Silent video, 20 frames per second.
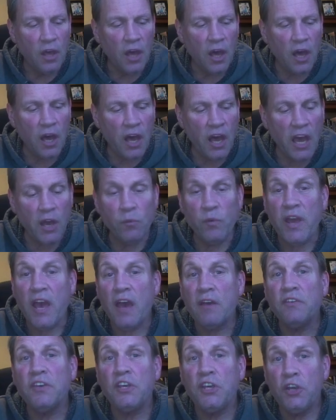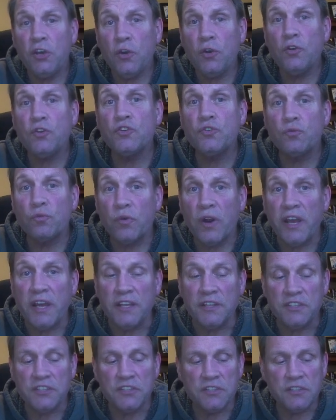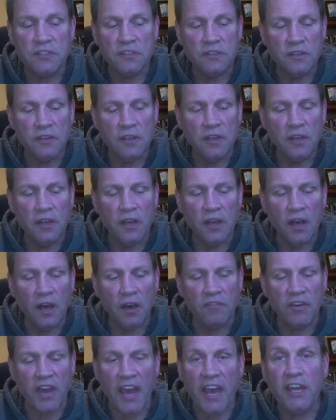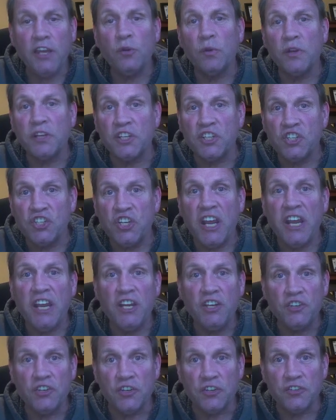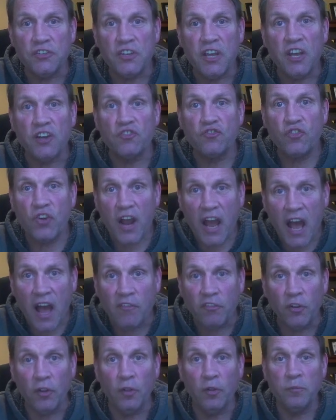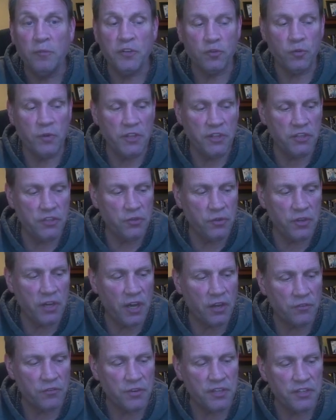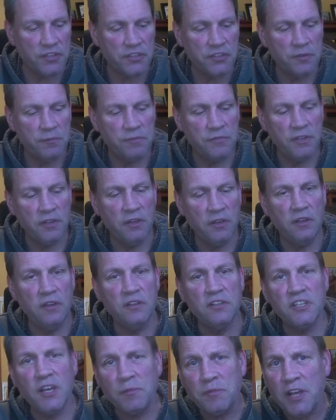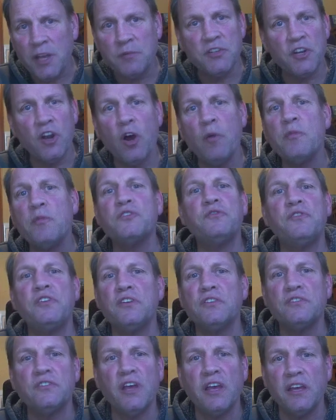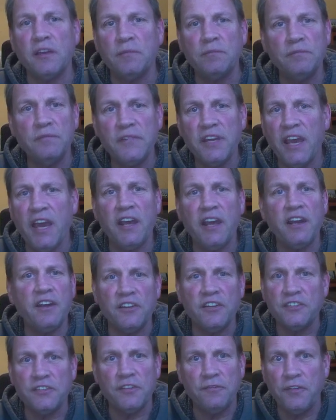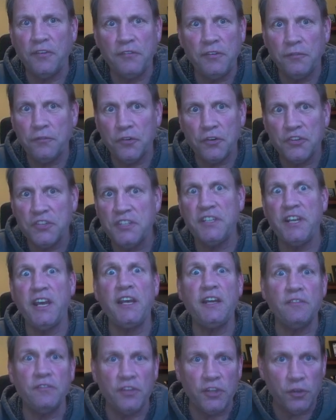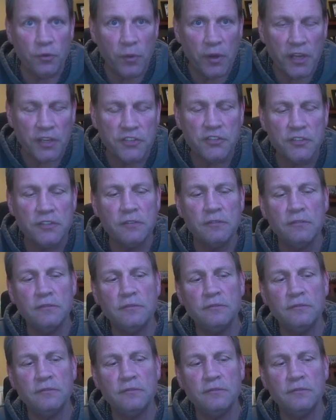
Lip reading: And we have huge rates of annual exchanges and travel between the two countries. Sometimes it almost feels like Canada's the 51st state of the US.